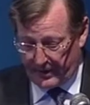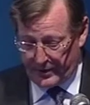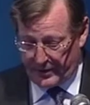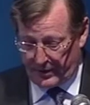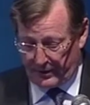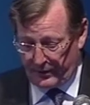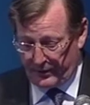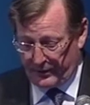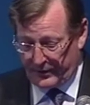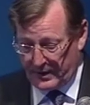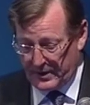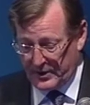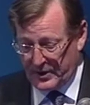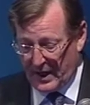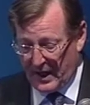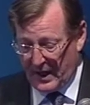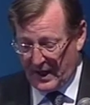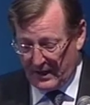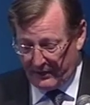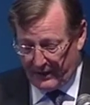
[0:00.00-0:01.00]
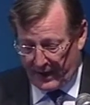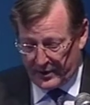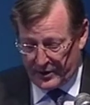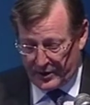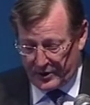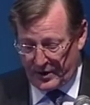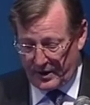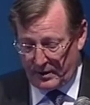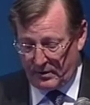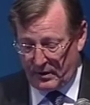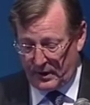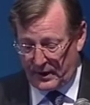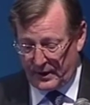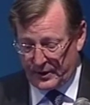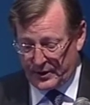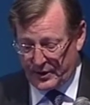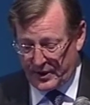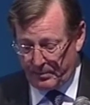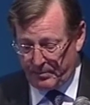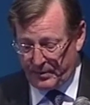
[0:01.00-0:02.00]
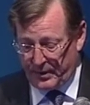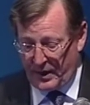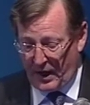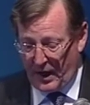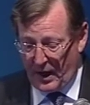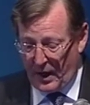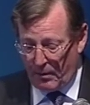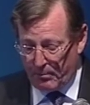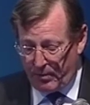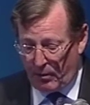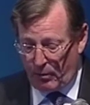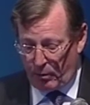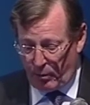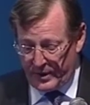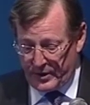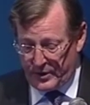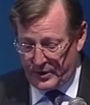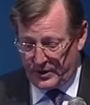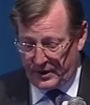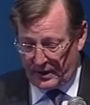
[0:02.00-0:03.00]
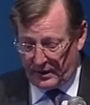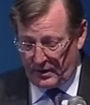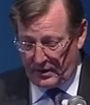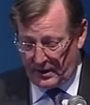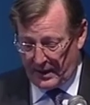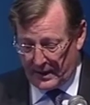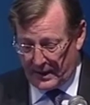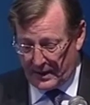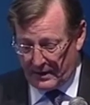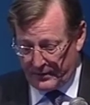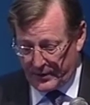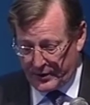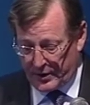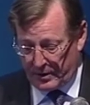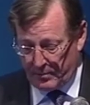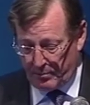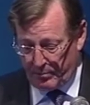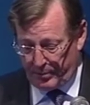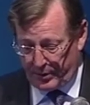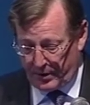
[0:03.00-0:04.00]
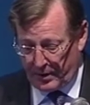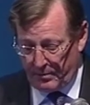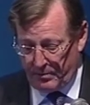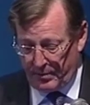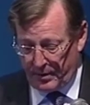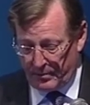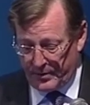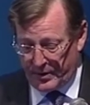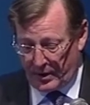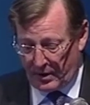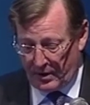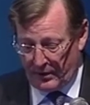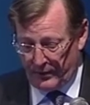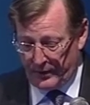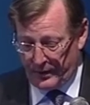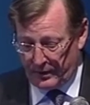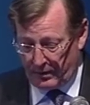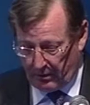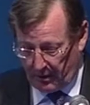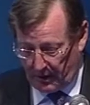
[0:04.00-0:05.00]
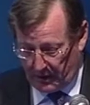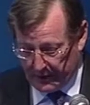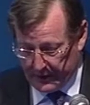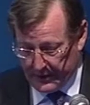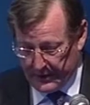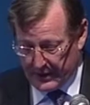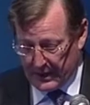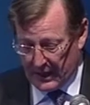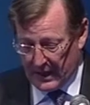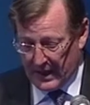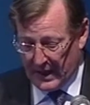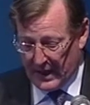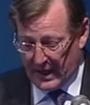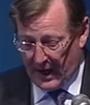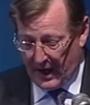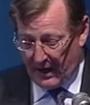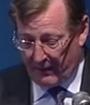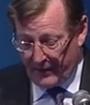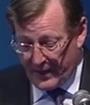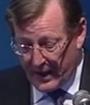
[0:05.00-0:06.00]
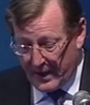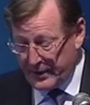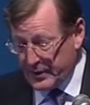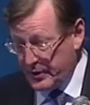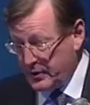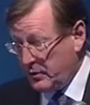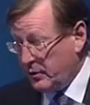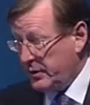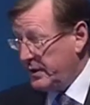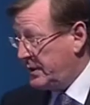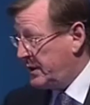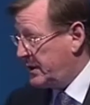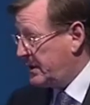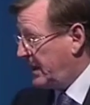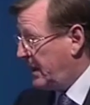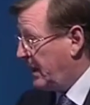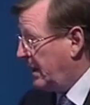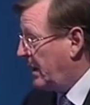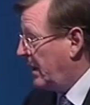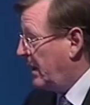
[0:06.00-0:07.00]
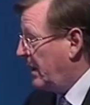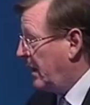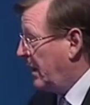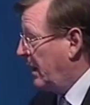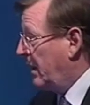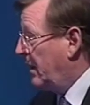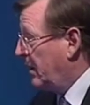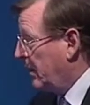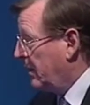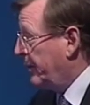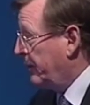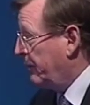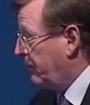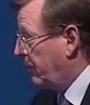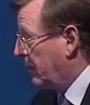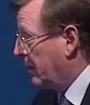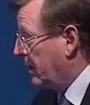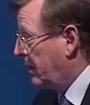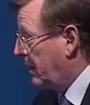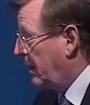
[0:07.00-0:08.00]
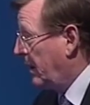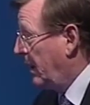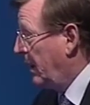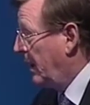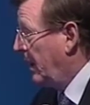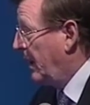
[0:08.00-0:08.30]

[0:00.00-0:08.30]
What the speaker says: various other things. That's generally accepted, but we still have some problems on the ground. And that is going to take a lot of work,